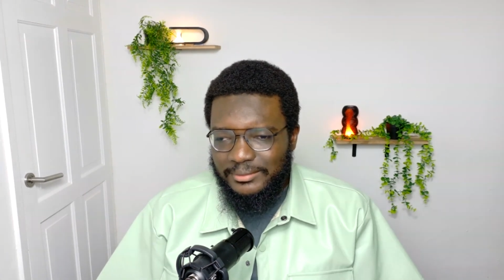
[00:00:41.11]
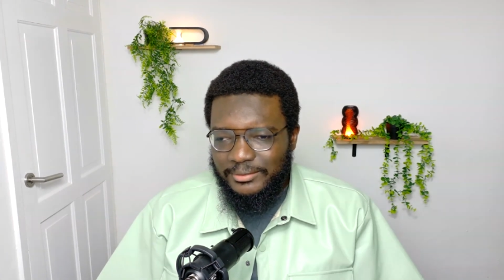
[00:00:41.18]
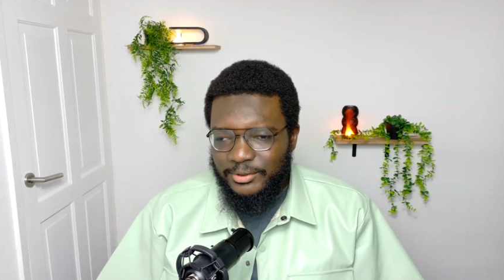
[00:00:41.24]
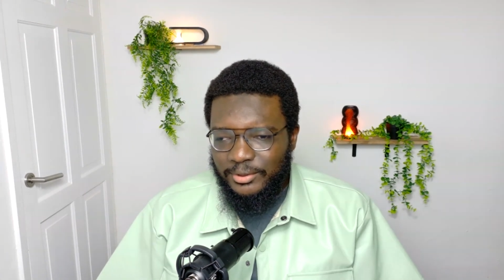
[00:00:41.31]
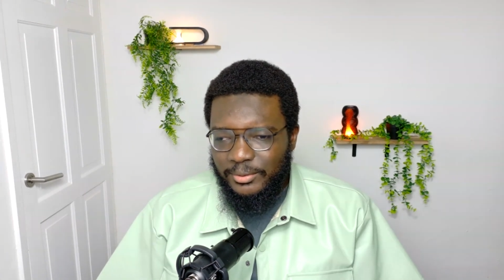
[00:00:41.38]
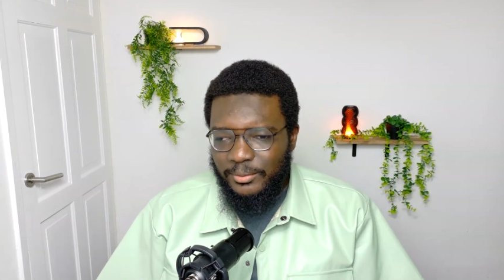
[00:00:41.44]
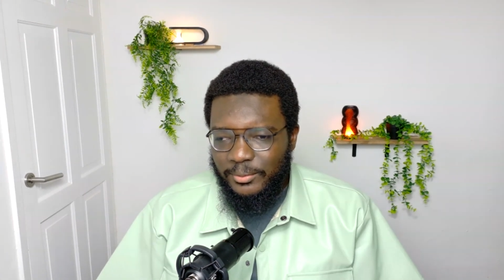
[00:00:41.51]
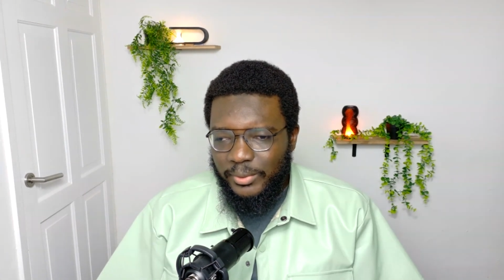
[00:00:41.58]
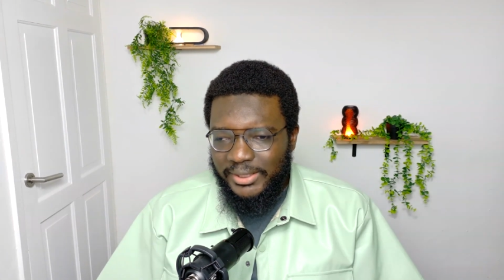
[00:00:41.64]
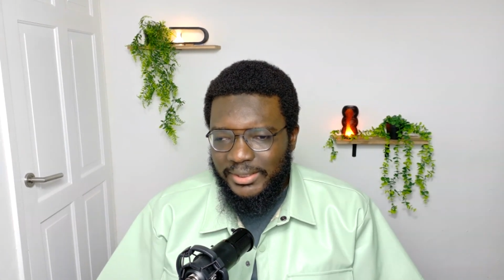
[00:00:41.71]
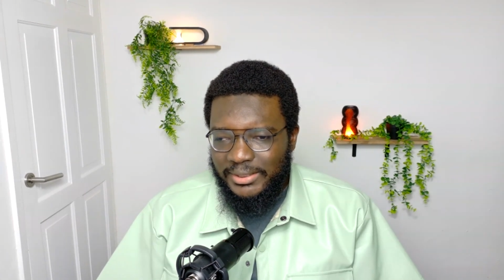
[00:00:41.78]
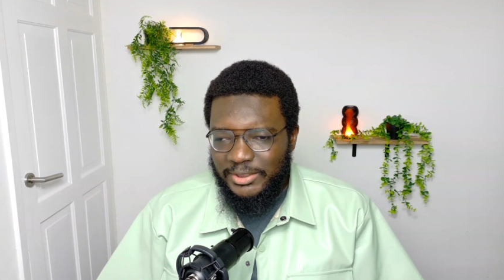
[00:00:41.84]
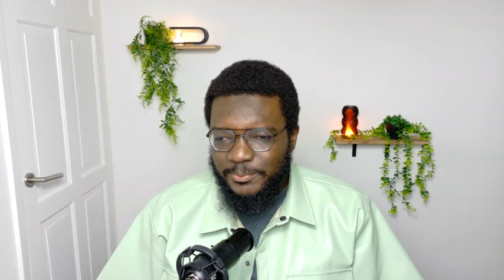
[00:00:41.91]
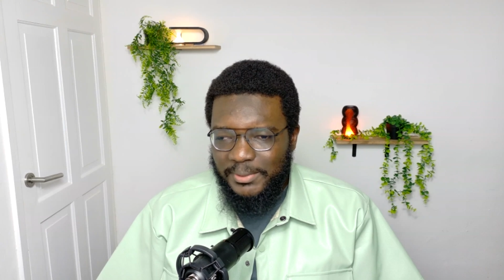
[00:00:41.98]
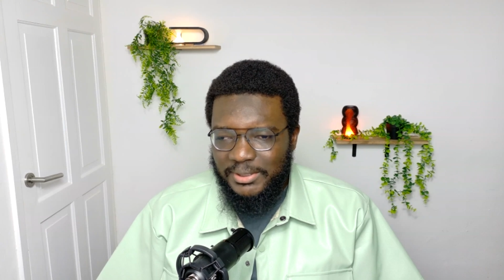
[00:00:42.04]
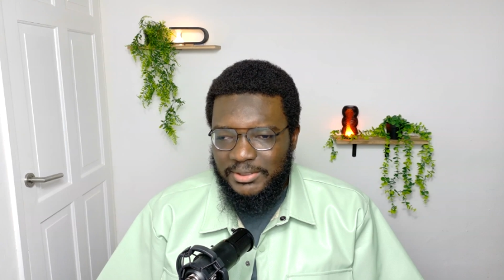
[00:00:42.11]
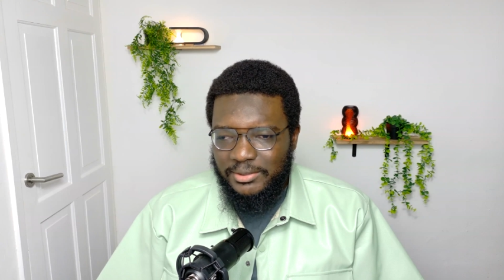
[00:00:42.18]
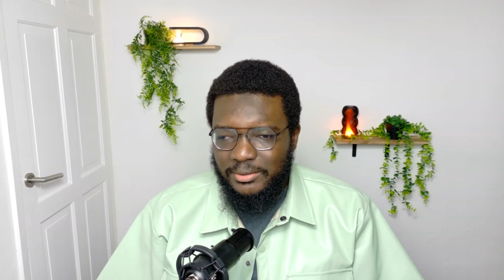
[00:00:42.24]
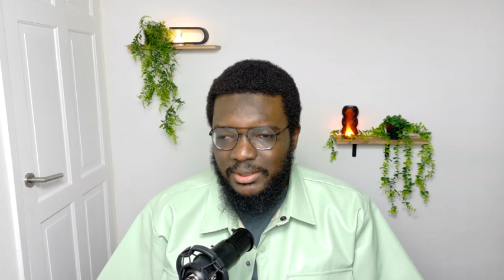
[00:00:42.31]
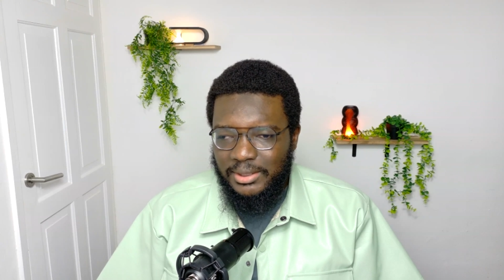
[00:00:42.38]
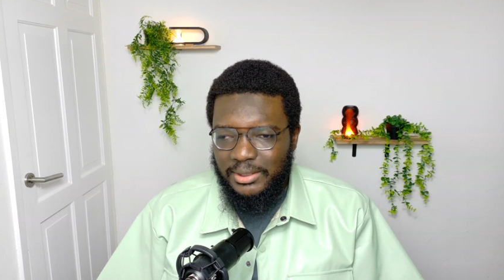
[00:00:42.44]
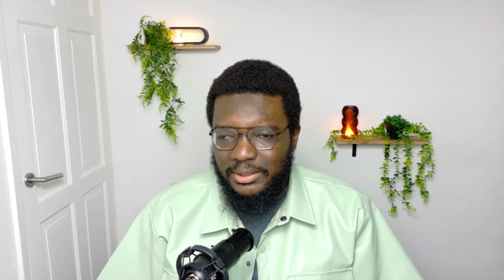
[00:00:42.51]
So, in this
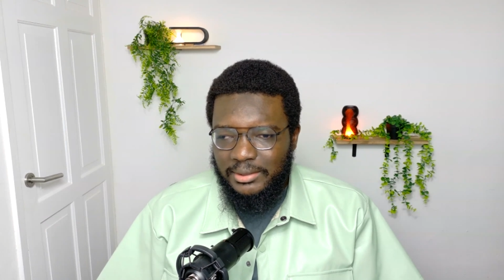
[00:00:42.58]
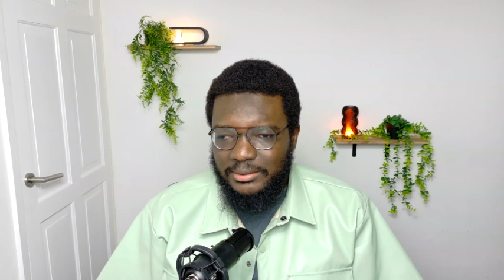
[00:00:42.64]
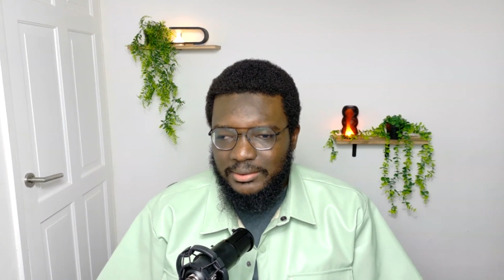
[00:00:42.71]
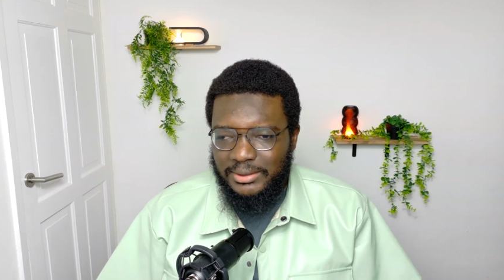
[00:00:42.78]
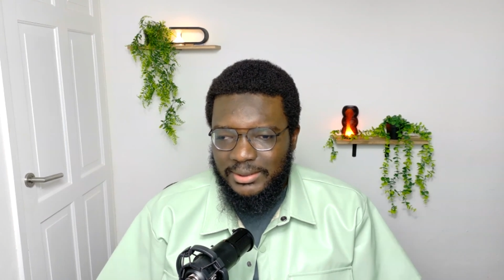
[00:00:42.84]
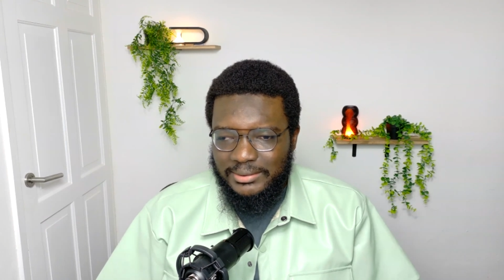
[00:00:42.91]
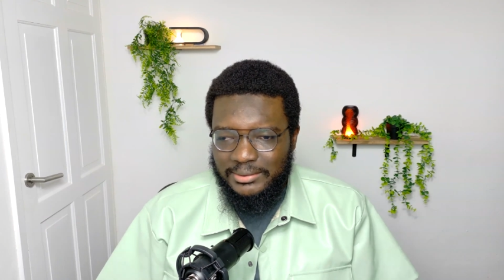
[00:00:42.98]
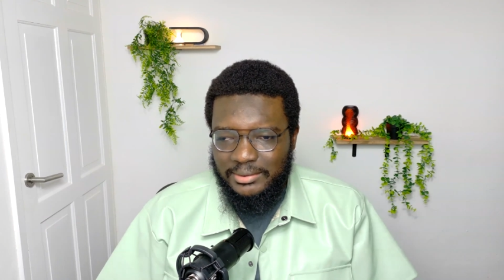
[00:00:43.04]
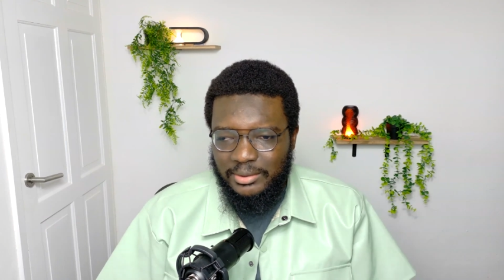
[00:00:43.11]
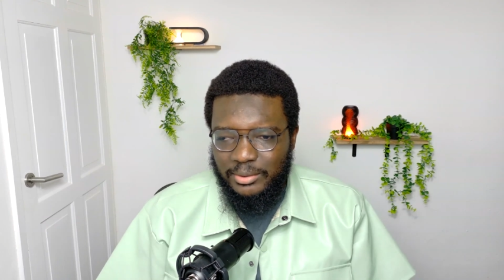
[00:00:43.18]
particular task,